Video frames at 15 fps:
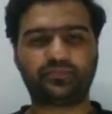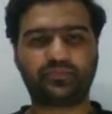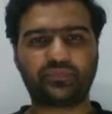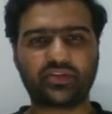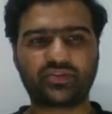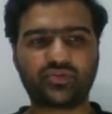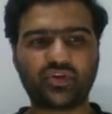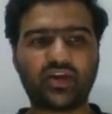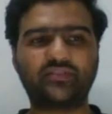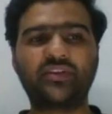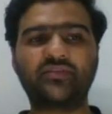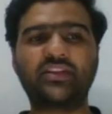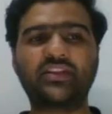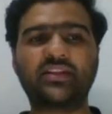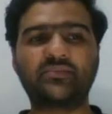So I've
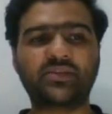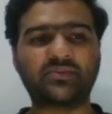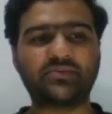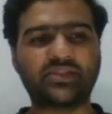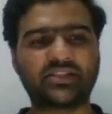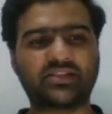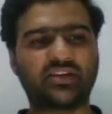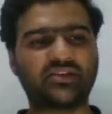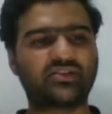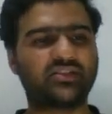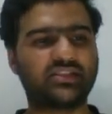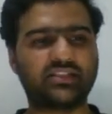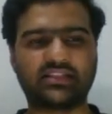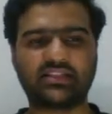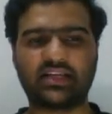given them some
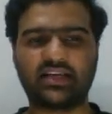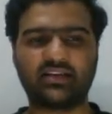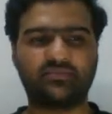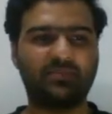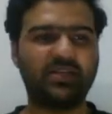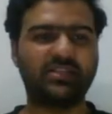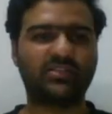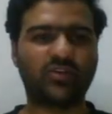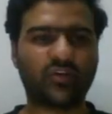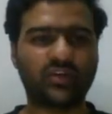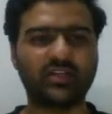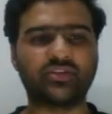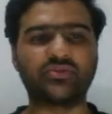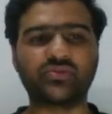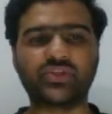instructions like please log
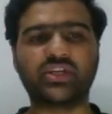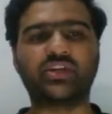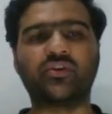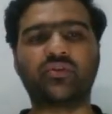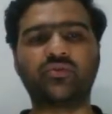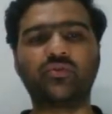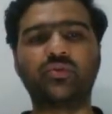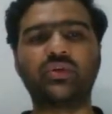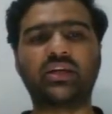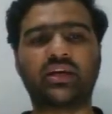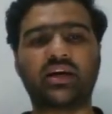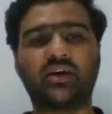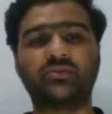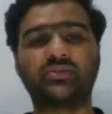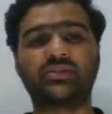in using your Google
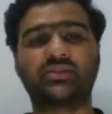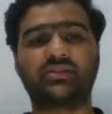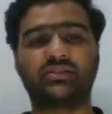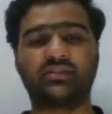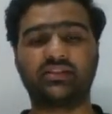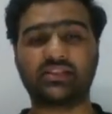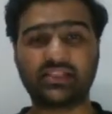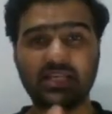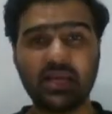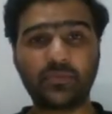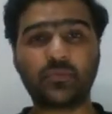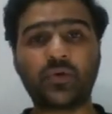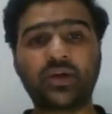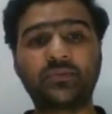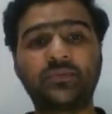accounts, the
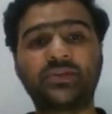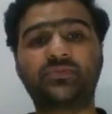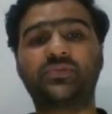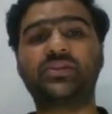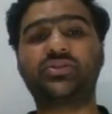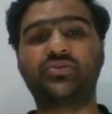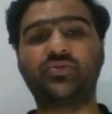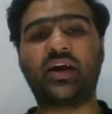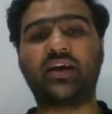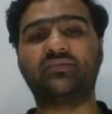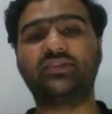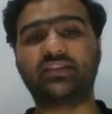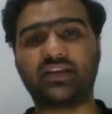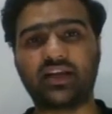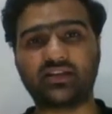same one with which you
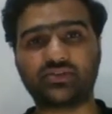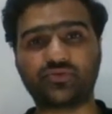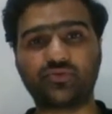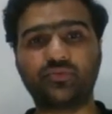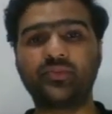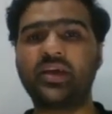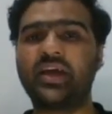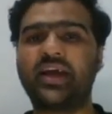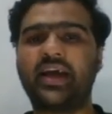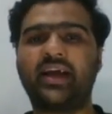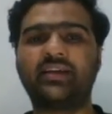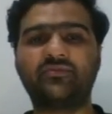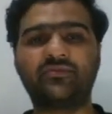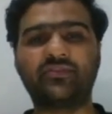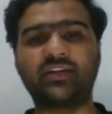the classroom,
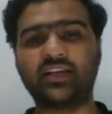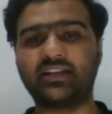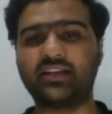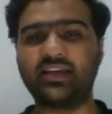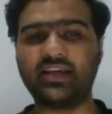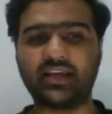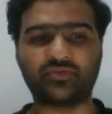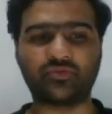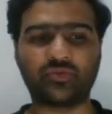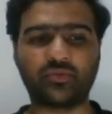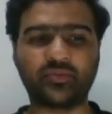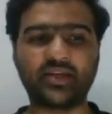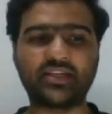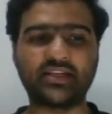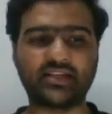and fill in the
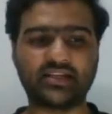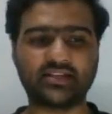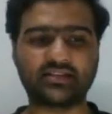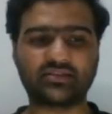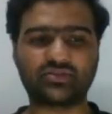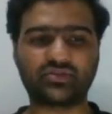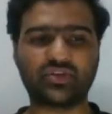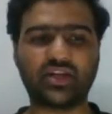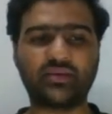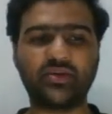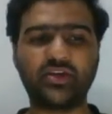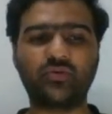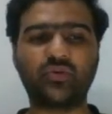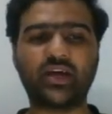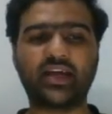enrollment details. So let
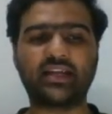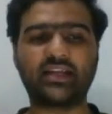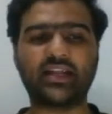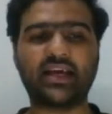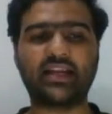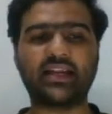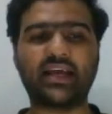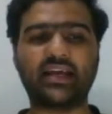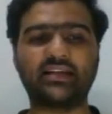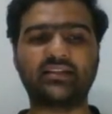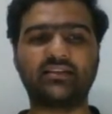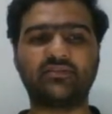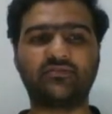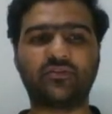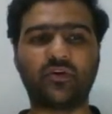me go ahead and edit
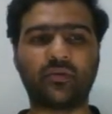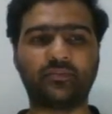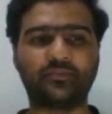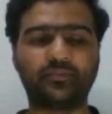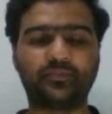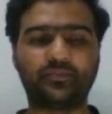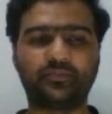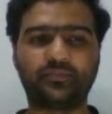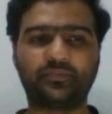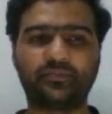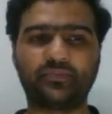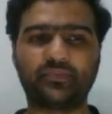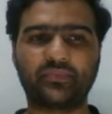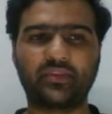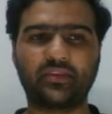the form.
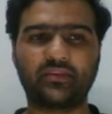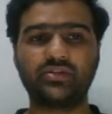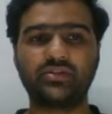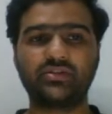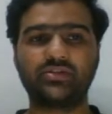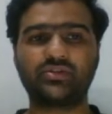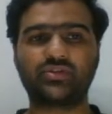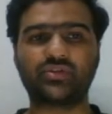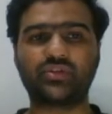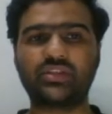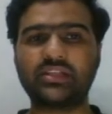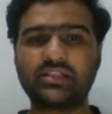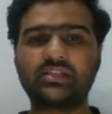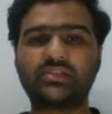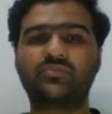So
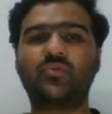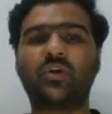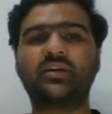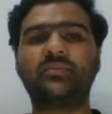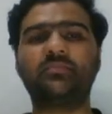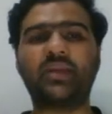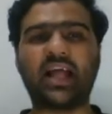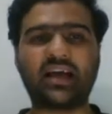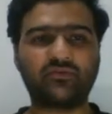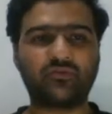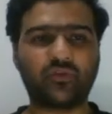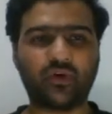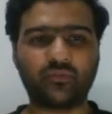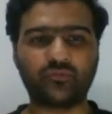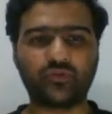this is what a blank
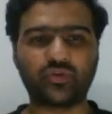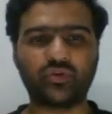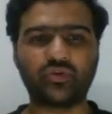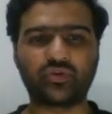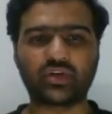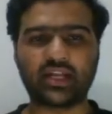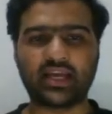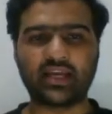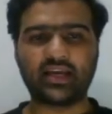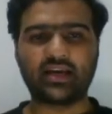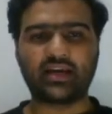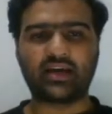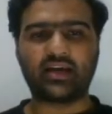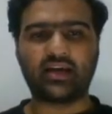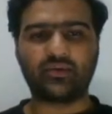form would look like.
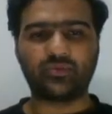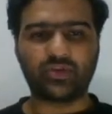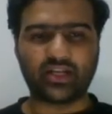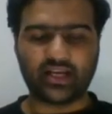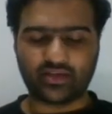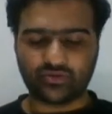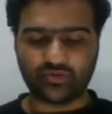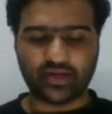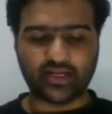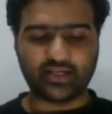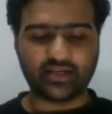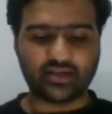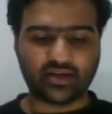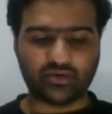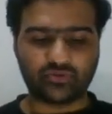I would like to
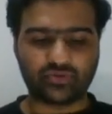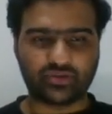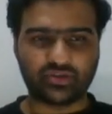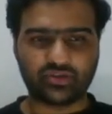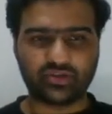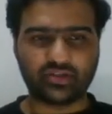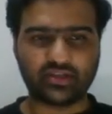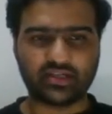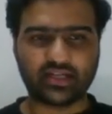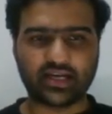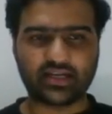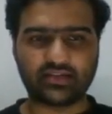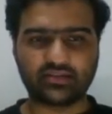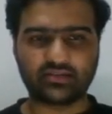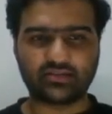edit out the
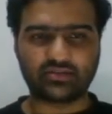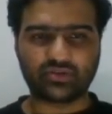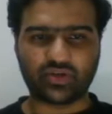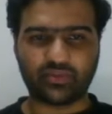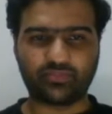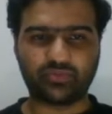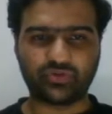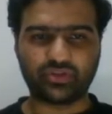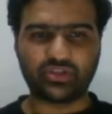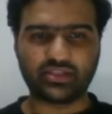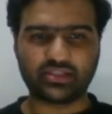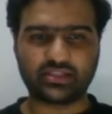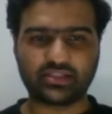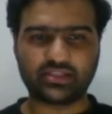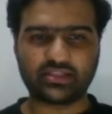title, so I put
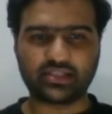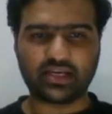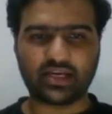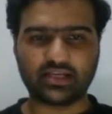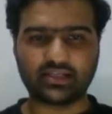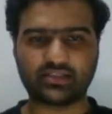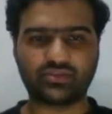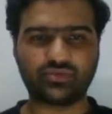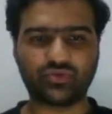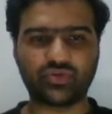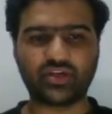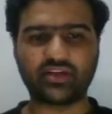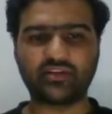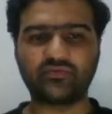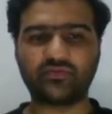this as
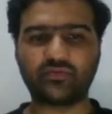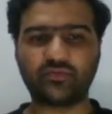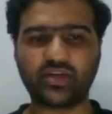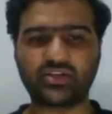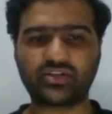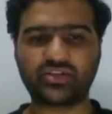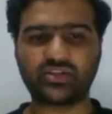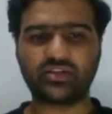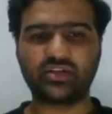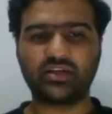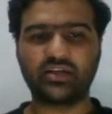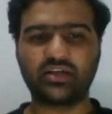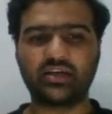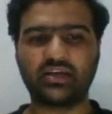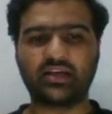student information,
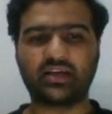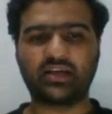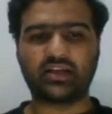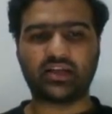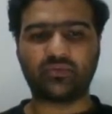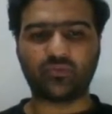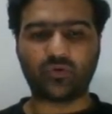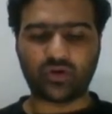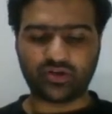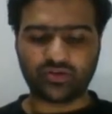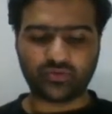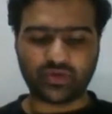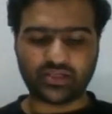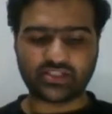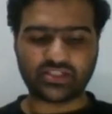and I want
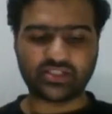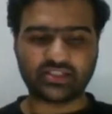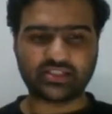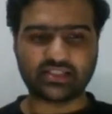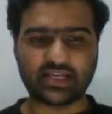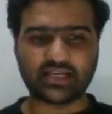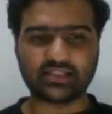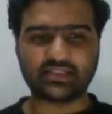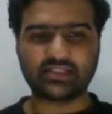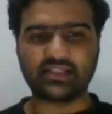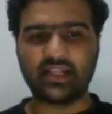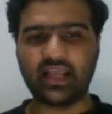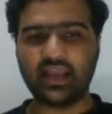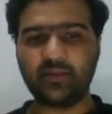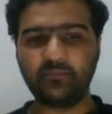questions as
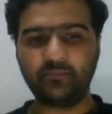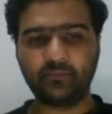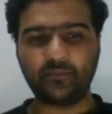name.